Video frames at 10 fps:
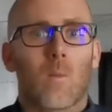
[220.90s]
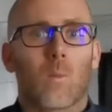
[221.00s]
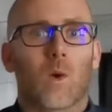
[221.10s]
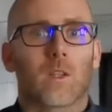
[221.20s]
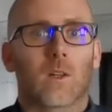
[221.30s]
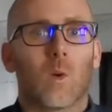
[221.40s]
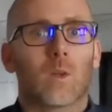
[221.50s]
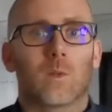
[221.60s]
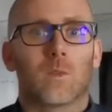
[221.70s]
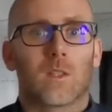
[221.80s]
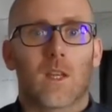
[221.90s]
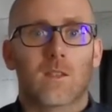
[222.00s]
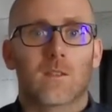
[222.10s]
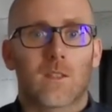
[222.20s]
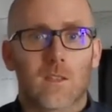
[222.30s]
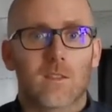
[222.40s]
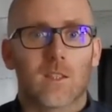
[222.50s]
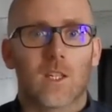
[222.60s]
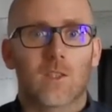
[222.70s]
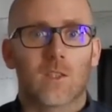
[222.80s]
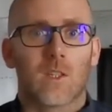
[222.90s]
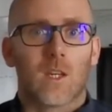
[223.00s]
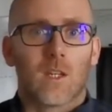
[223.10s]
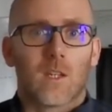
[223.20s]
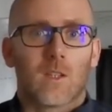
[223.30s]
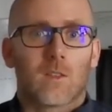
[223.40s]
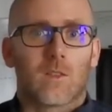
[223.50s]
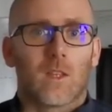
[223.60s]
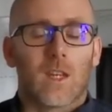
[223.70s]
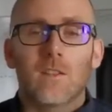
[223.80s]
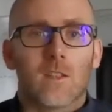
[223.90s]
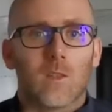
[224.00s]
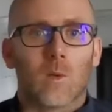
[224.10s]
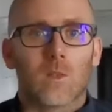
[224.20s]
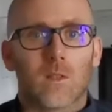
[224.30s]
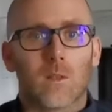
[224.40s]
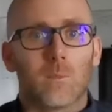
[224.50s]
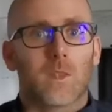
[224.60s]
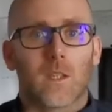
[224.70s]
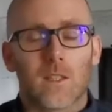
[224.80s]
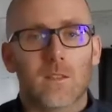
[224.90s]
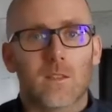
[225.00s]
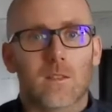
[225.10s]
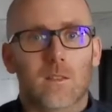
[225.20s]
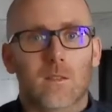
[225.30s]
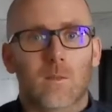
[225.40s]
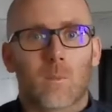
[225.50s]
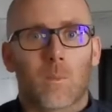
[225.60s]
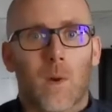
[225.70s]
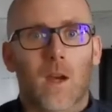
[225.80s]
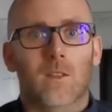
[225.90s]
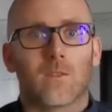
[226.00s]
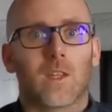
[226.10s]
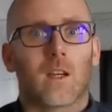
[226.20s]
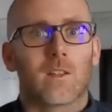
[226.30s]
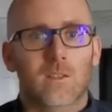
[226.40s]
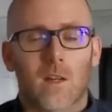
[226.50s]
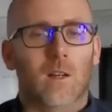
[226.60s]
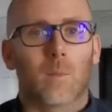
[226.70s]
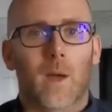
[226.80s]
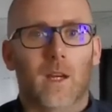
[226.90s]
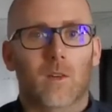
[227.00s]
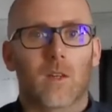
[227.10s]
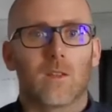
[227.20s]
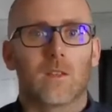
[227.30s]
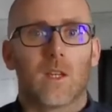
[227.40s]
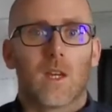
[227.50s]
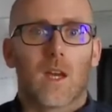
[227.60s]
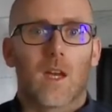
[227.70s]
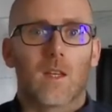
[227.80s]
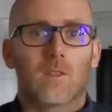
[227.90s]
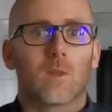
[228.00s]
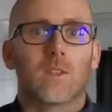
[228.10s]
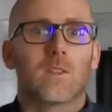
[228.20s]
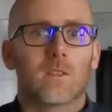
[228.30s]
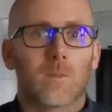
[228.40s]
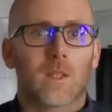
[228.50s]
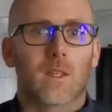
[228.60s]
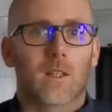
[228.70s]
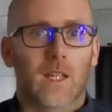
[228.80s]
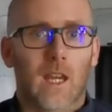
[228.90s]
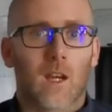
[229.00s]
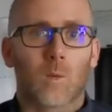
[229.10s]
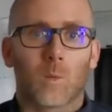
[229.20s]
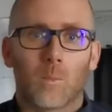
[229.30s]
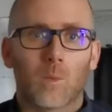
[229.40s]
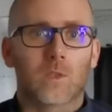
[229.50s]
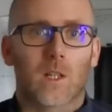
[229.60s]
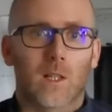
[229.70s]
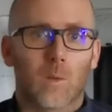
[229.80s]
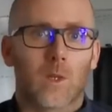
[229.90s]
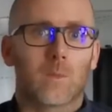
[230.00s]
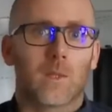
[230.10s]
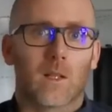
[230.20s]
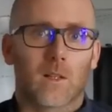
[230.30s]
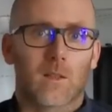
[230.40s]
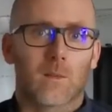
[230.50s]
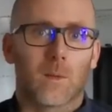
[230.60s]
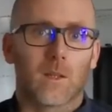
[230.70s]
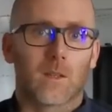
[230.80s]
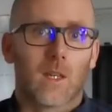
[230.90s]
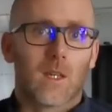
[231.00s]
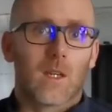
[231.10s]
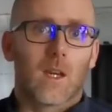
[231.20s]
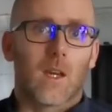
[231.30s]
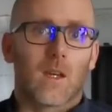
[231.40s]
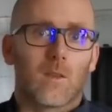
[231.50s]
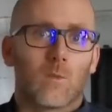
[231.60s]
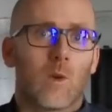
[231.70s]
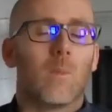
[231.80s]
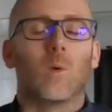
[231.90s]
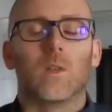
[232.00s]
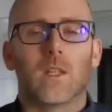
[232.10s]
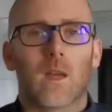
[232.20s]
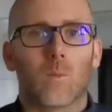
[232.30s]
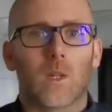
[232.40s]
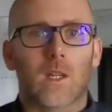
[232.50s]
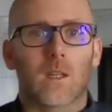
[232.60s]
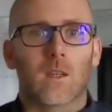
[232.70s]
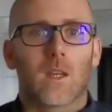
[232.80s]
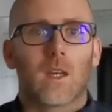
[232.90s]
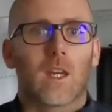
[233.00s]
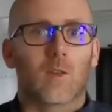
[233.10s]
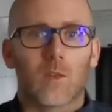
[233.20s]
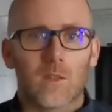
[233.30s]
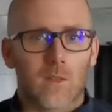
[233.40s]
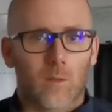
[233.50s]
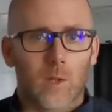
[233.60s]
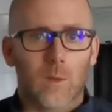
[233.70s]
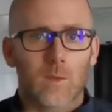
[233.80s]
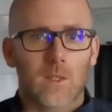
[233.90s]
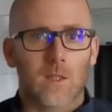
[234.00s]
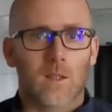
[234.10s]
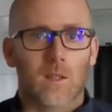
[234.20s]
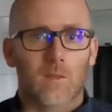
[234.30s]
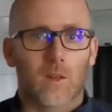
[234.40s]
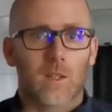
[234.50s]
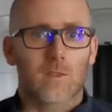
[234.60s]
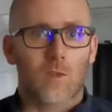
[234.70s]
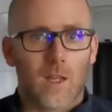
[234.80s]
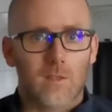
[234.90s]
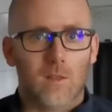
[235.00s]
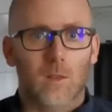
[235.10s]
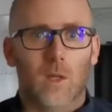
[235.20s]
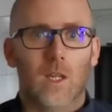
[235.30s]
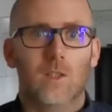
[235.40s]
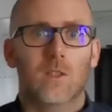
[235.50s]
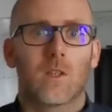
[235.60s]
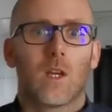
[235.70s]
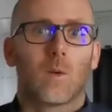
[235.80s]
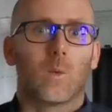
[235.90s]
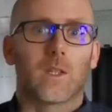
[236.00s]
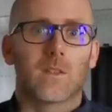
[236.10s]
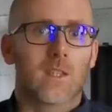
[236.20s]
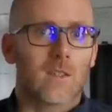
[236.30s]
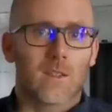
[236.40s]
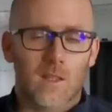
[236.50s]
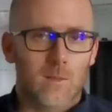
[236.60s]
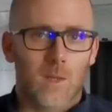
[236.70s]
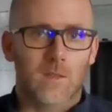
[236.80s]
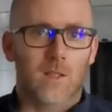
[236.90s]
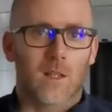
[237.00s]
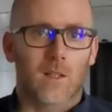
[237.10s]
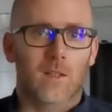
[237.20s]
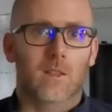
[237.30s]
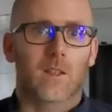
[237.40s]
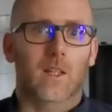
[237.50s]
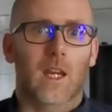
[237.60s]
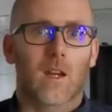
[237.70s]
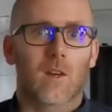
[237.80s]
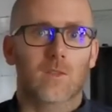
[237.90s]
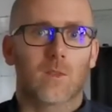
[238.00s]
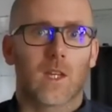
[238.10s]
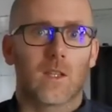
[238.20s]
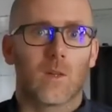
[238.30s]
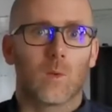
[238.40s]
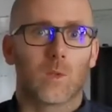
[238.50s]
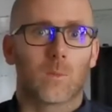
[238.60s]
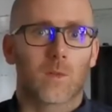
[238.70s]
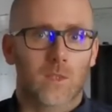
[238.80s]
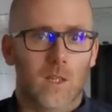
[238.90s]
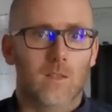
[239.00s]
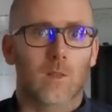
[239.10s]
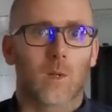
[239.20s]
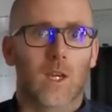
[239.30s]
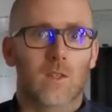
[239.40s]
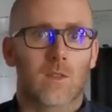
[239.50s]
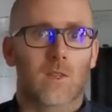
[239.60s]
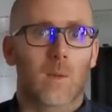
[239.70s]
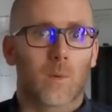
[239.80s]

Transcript: where they're going to a destination that isn't known to them, that isn't part of their historical background, and so this is something that their care would most likely want to be alerted about. And remotely then we can increase the frequency that the device tracks their location. We can send an SMS alert to their care so they know the precise location of that